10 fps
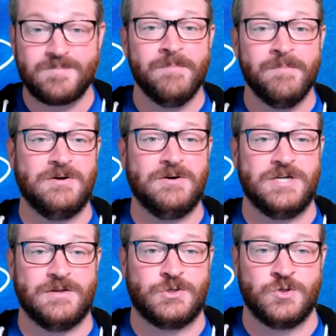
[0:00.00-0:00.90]

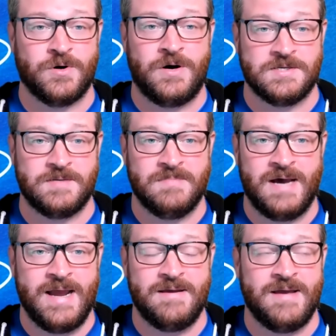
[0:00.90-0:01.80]
PowerShell is super awesome.
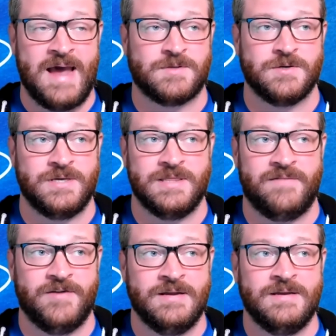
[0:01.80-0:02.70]
I absolutely
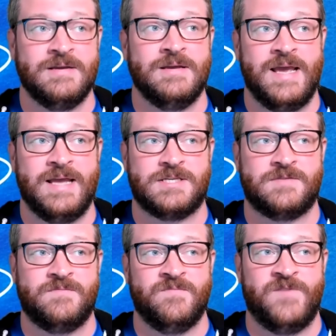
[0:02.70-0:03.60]
love it.
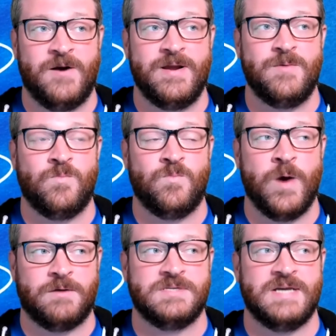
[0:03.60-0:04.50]
It's very
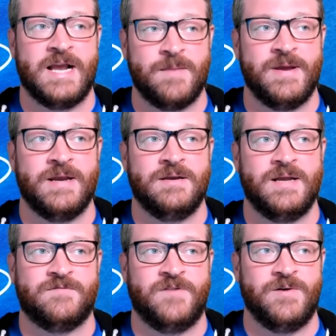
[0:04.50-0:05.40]
well documented.
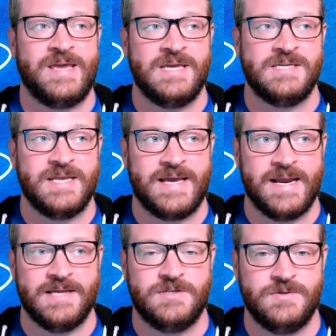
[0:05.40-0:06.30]
It's very easy to get
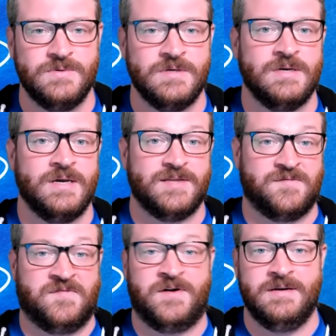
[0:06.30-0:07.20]
into. It's
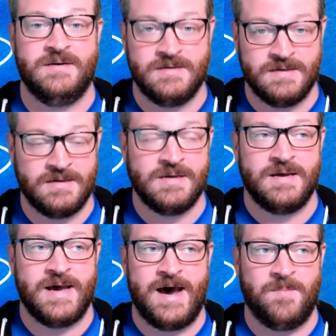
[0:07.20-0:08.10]
fun.
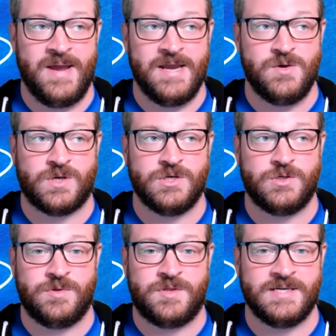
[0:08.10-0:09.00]
And you can
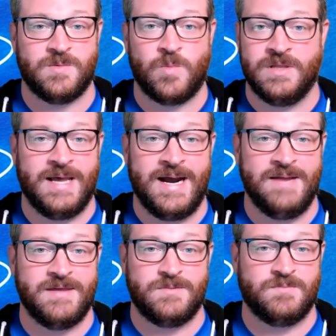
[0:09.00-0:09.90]
do things in one line
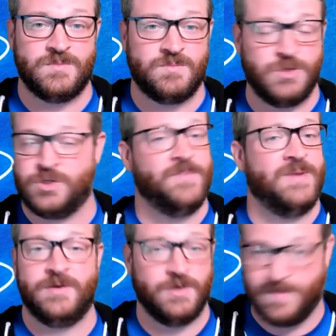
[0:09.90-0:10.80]
that you shouldn't be
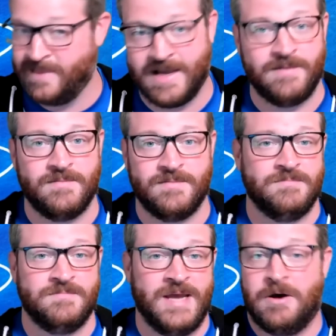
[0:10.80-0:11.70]
able to do online
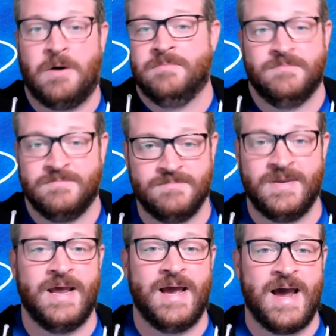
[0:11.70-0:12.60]
at all.
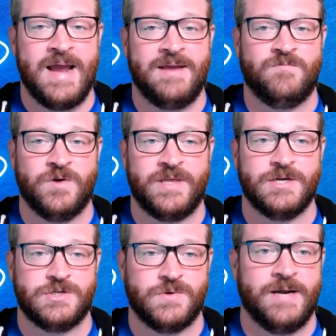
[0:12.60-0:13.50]
And I really
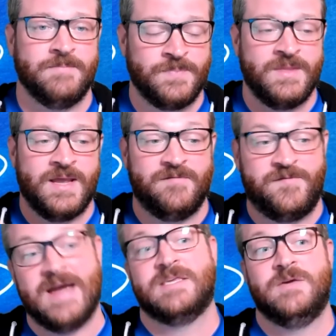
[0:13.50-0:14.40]
enjoy it. And the
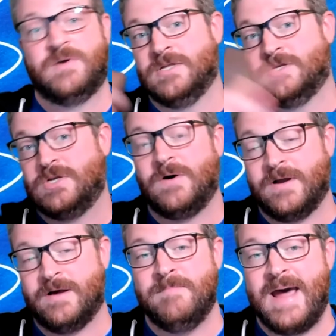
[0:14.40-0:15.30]
fact that you can install it
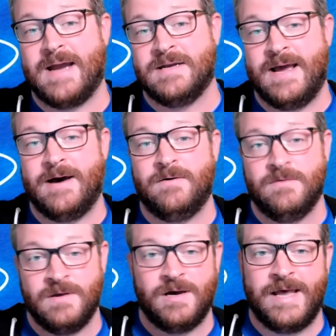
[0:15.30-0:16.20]
on Mac now
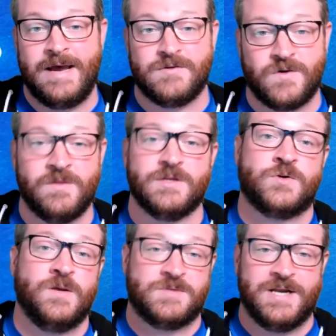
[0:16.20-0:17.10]
allows for all the
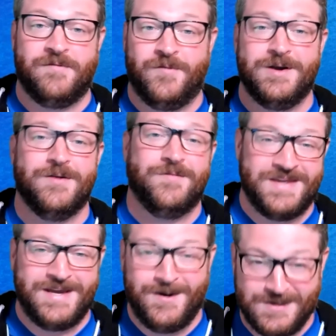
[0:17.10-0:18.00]
scripts that I've written over the
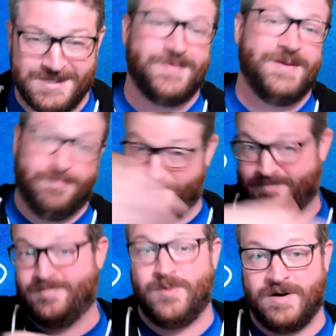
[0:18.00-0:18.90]
years to be
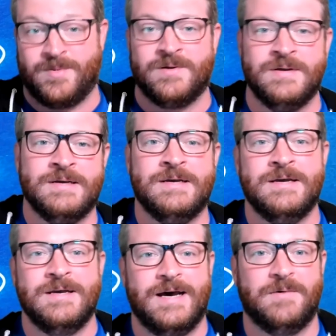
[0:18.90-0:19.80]
portable.
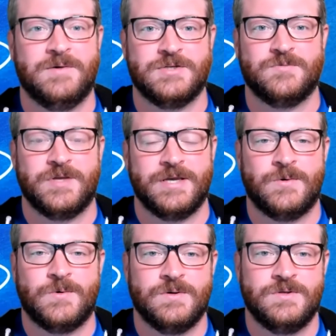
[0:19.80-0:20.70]
which is really
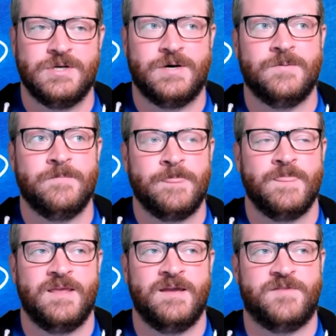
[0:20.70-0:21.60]
cool. So
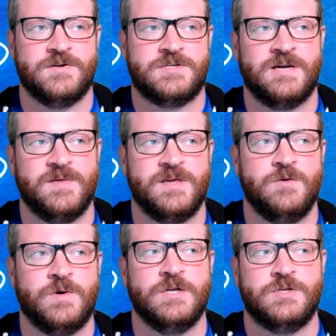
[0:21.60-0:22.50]
if there's something you
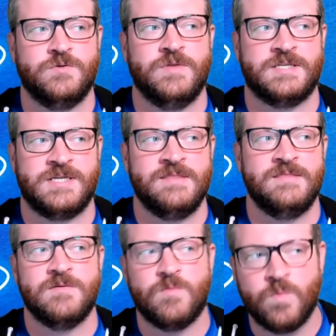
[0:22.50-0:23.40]
want to do that's
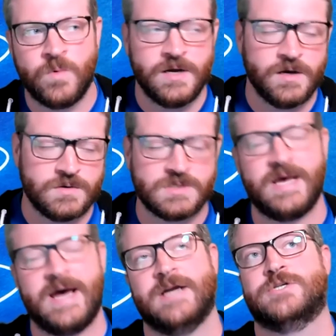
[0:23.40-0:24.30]
in the Windows
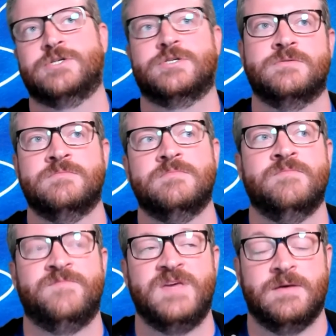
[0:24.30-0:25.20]

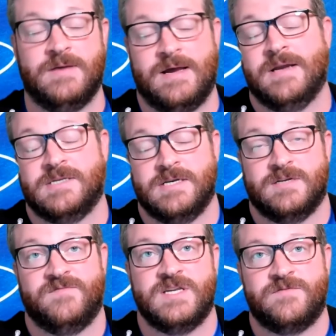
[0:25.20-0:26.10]
honestly
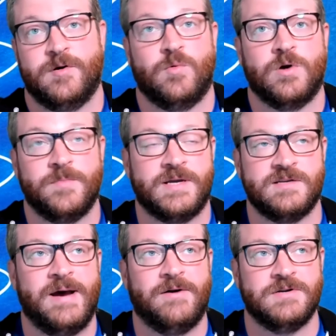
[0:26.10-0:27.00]
just vSphere world because of
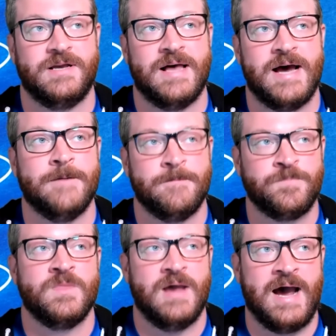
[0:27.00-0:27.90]
Power CLI,
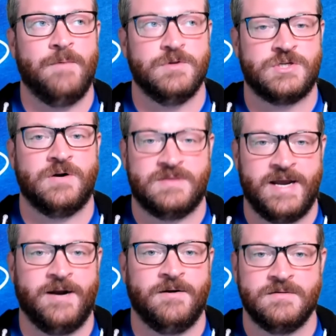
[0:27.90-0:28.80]
I would start
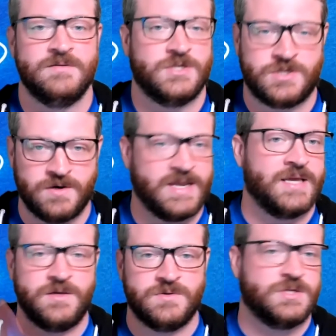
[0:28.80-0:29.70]
there to start
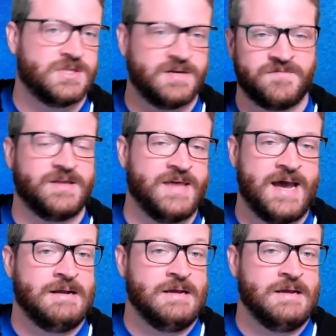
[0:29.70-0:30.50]
getting used to stuff like that.